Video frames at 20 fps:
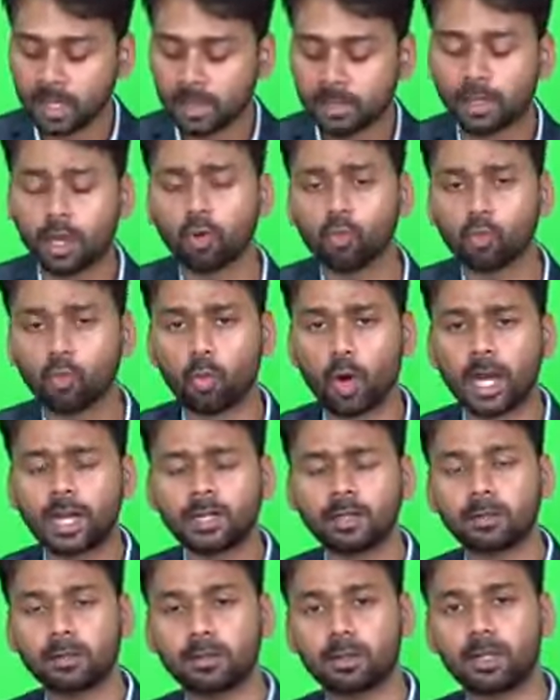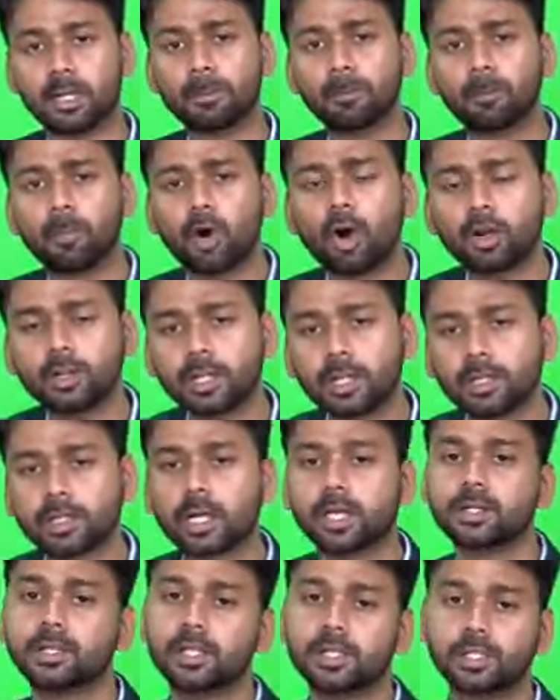Now, one important
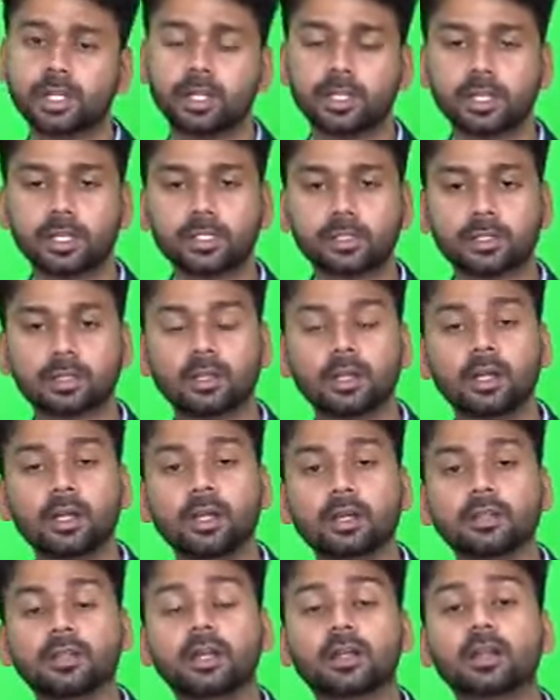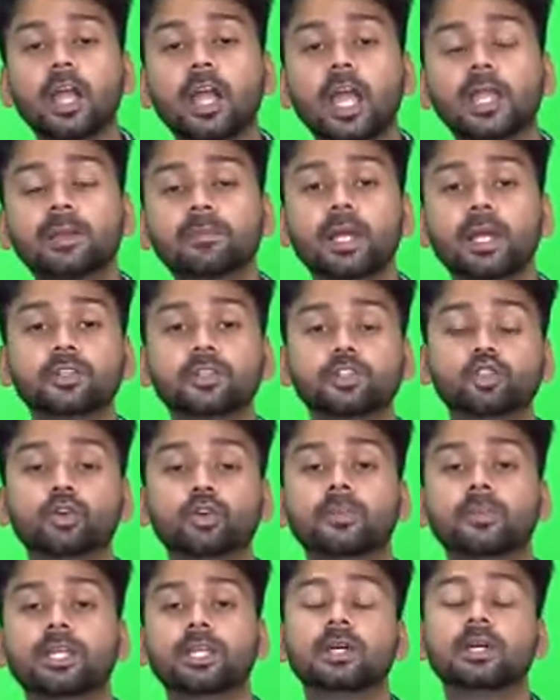condition is the climate
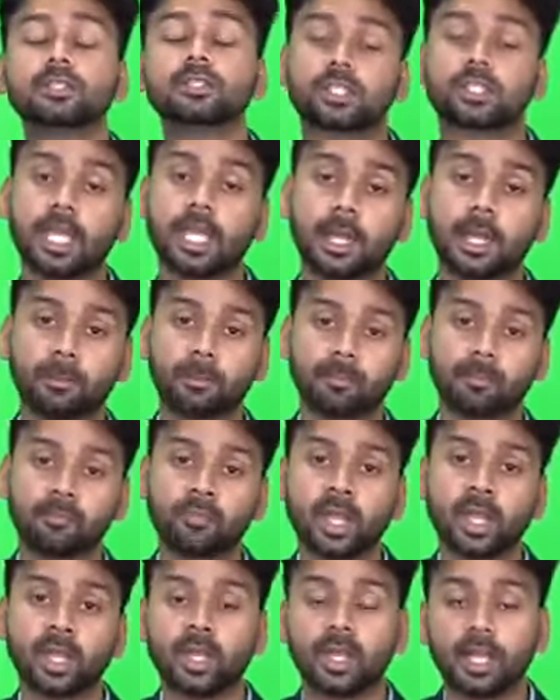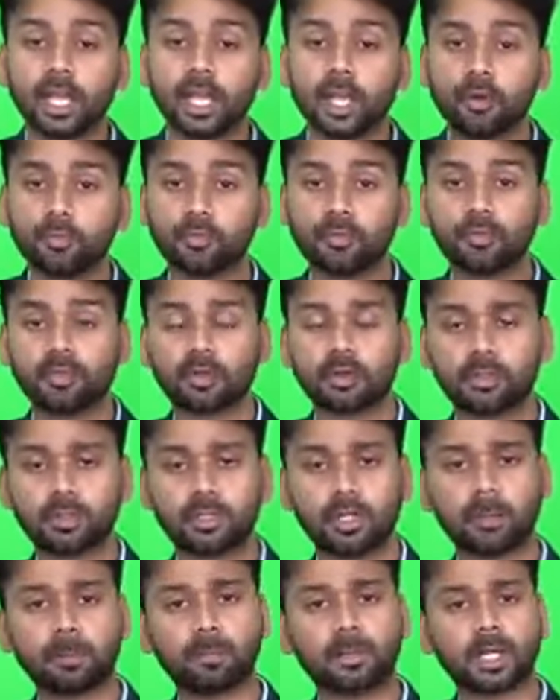should be the same. If
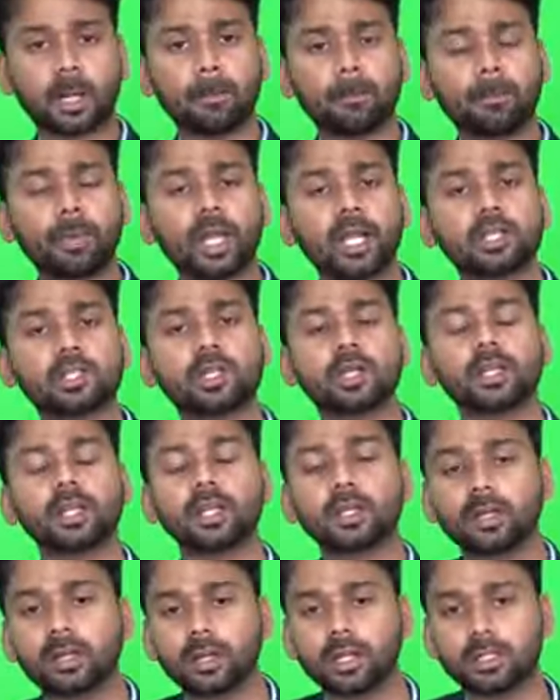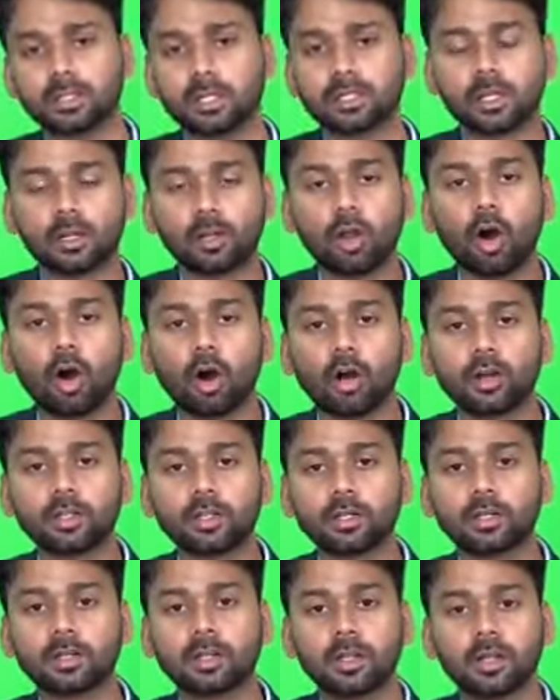the temperature increases a
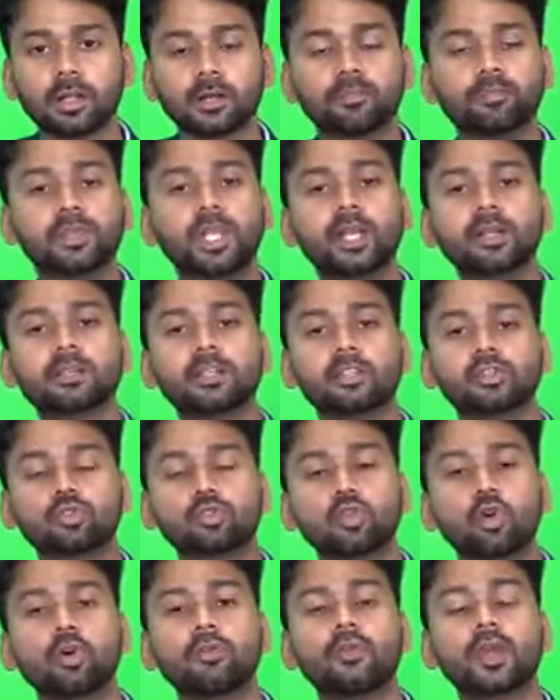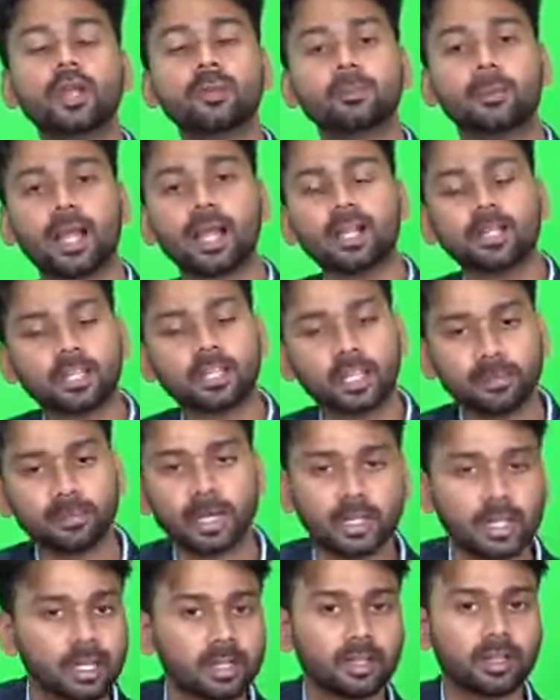lot, then the snow will melt
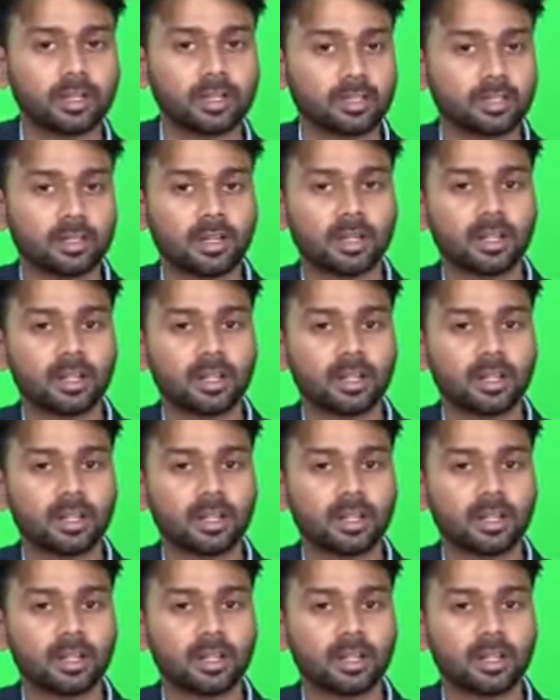immediately.